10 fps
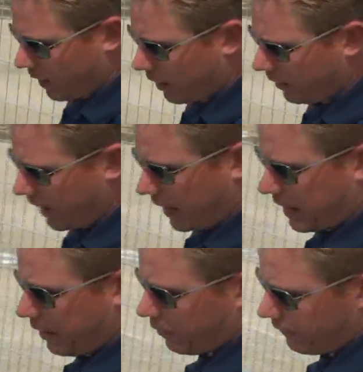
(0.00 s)
well, and
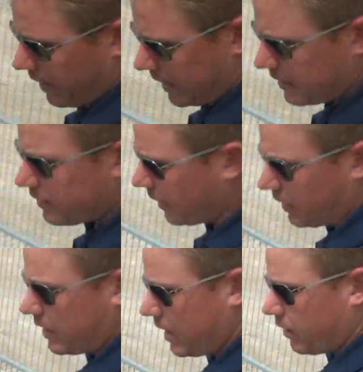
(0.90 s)
out of anything
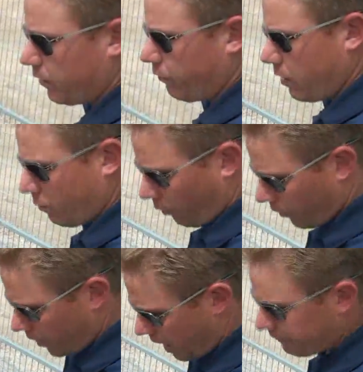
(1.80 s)
in the industry, you will
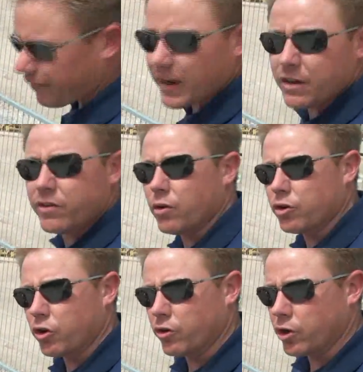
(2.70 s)
not find a zero
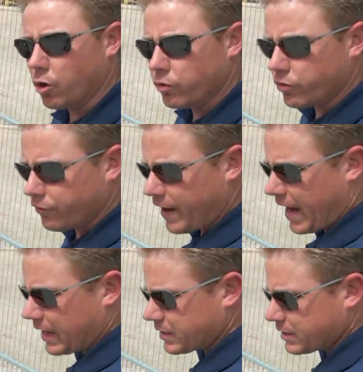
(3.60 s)
turn to go so
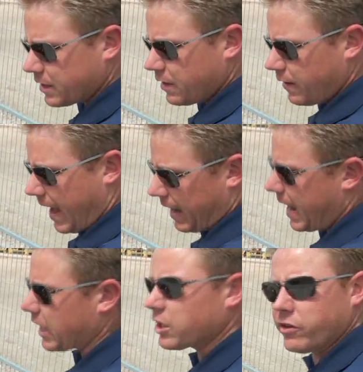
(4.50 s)
fast and
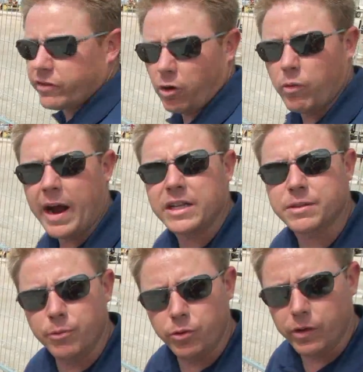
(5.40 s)
actually still ride
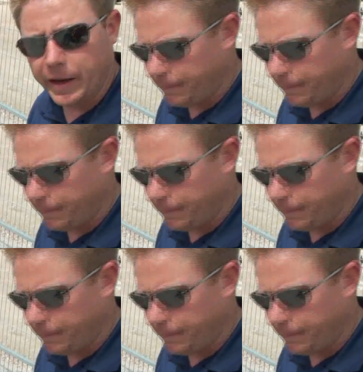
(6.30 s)
smoothly.